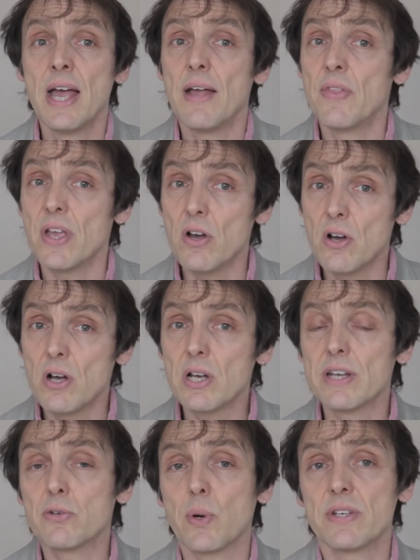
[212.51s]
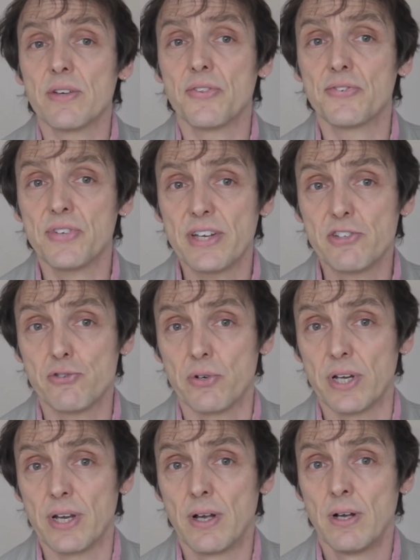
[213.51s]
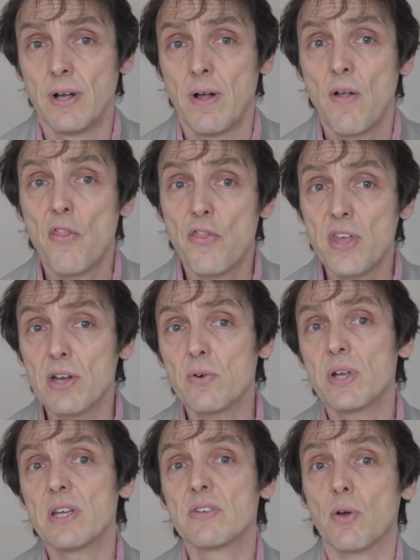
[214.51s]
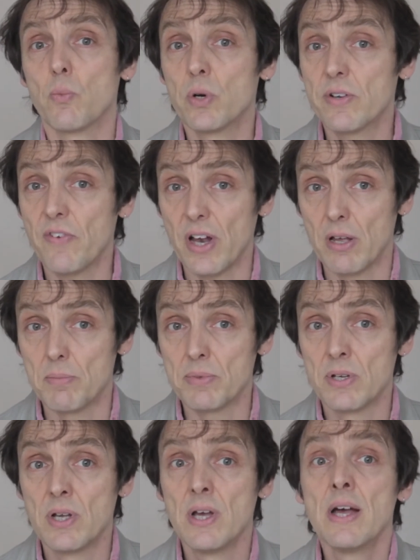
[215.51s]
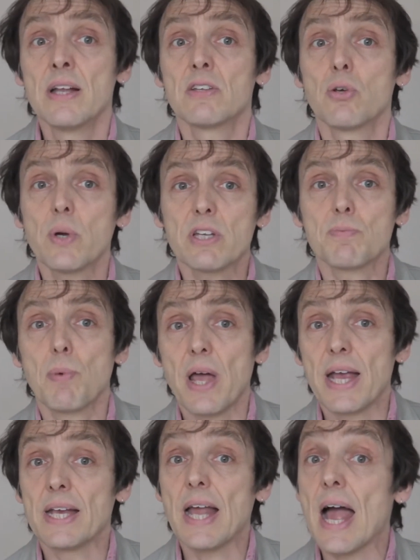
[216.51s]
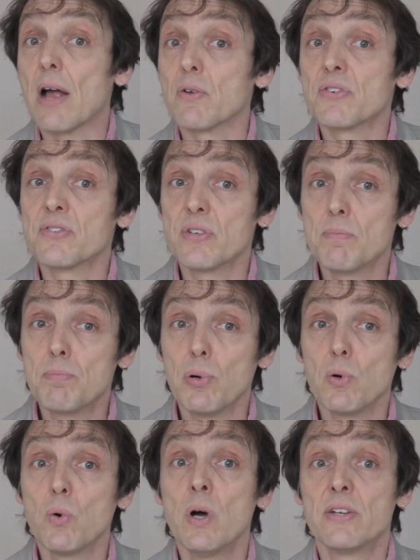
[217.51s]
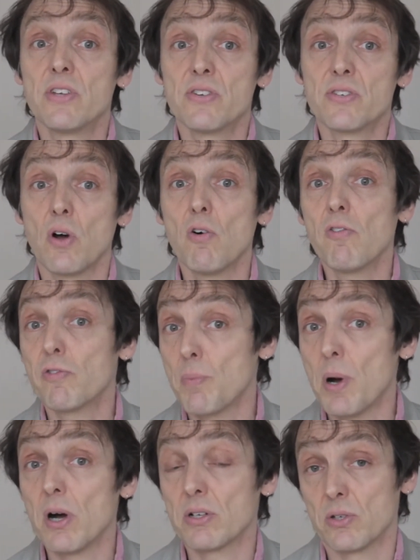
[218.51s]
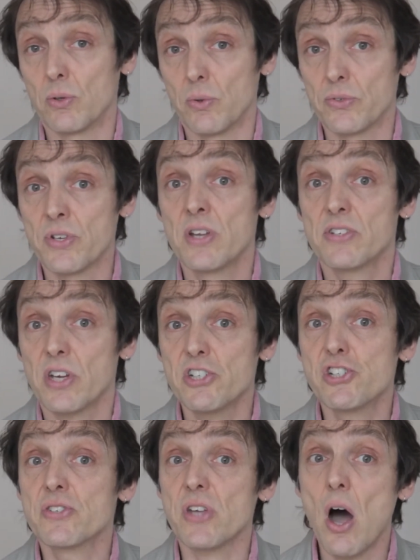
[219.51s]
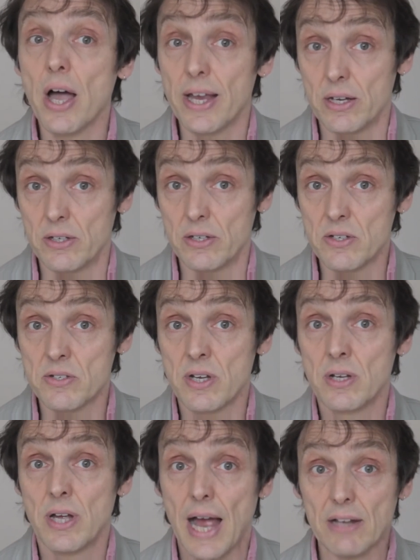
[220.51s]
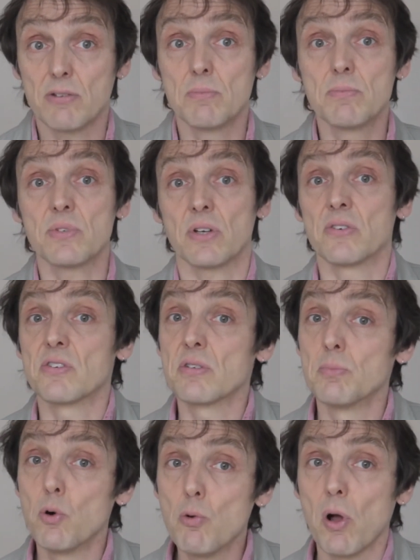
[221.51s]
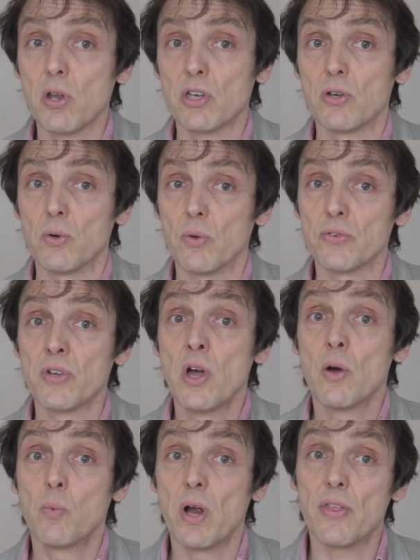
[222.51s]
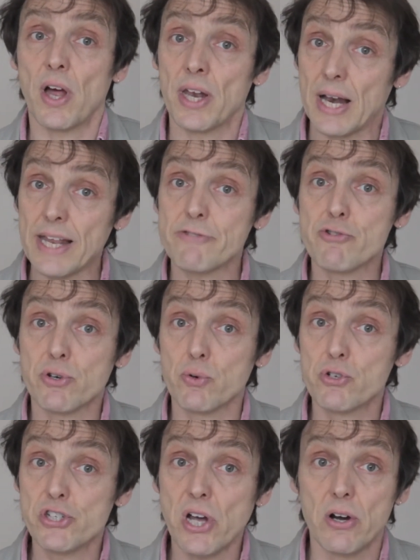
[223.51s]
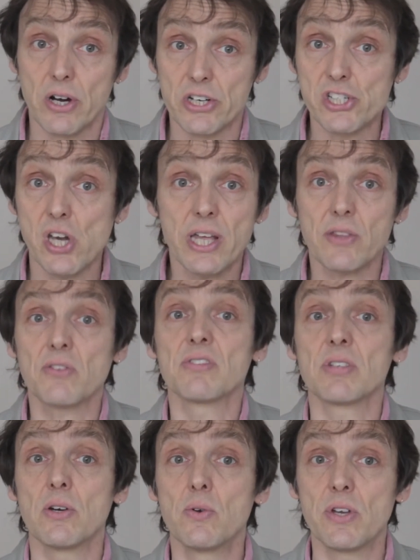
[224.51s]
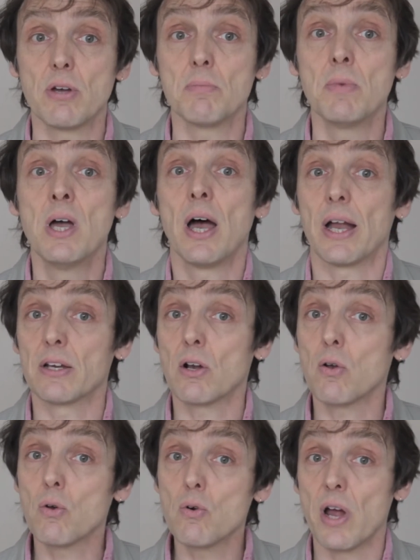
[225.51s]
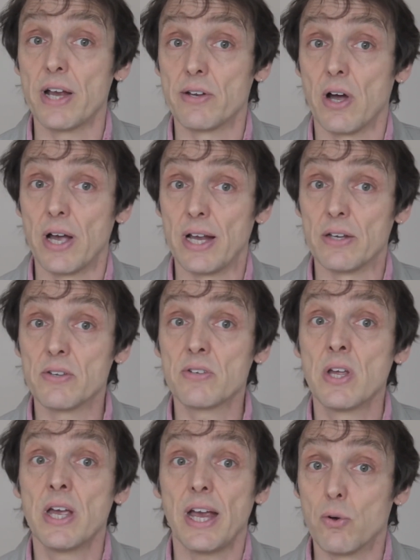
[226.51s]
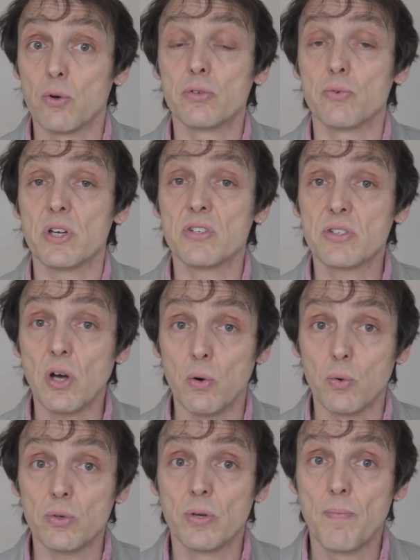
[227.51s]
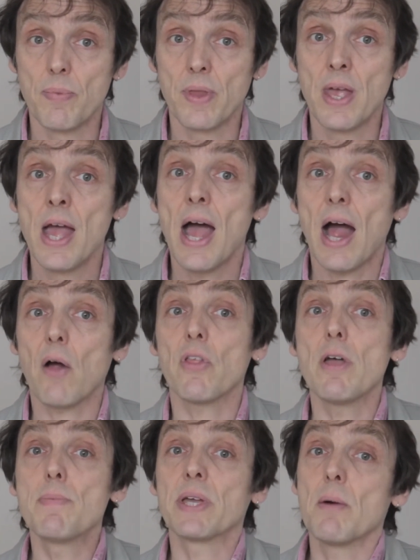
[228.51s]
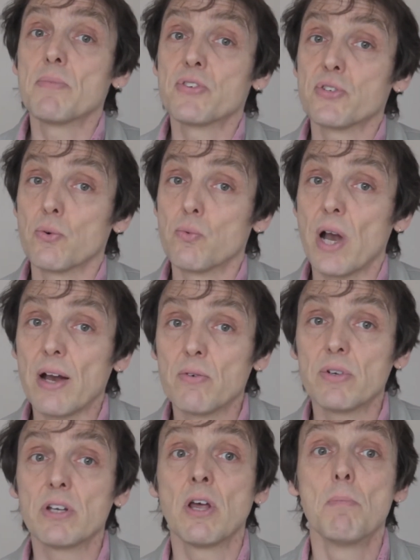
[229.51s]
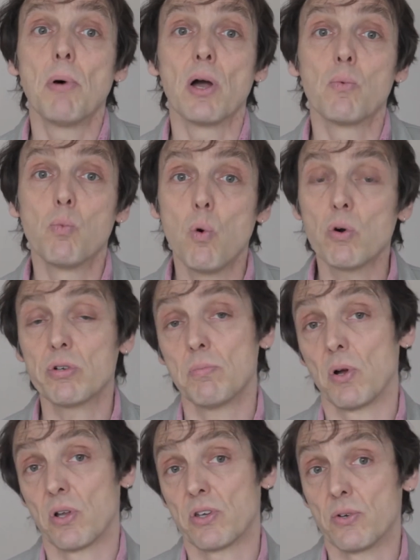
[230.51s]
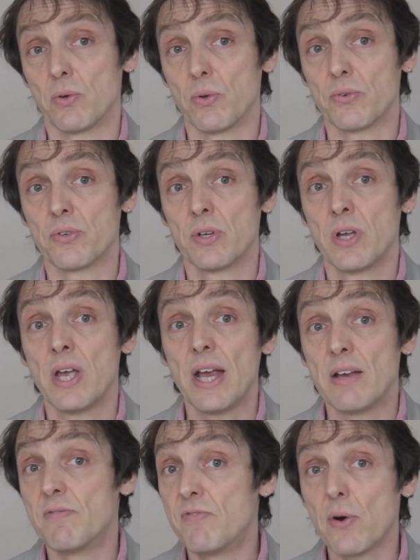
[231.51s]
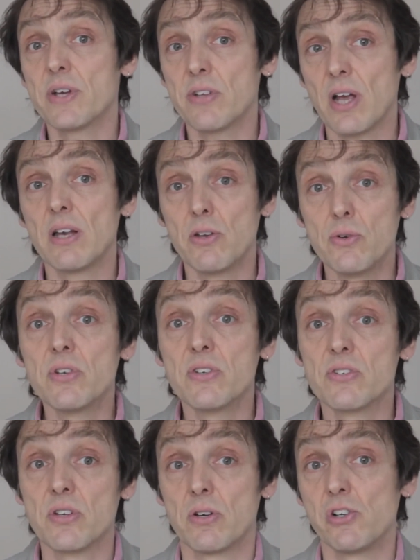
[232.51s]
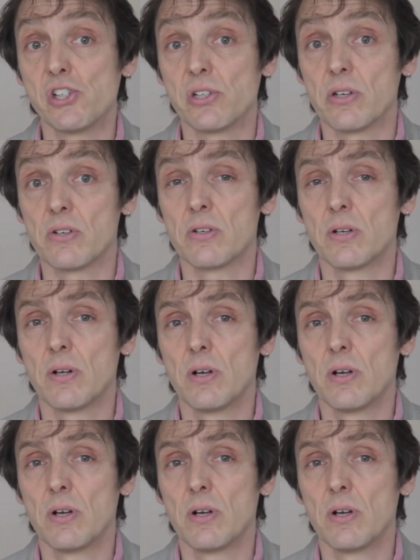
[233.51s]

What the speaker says: In the early 20th century, theories were developed to explain how simple dissolved particles such as ions, atoms and small molecules with an electrical charge like the sodium and chloride ions in ordinary salt, how they become surrounded by water molecules in very diluted solutions.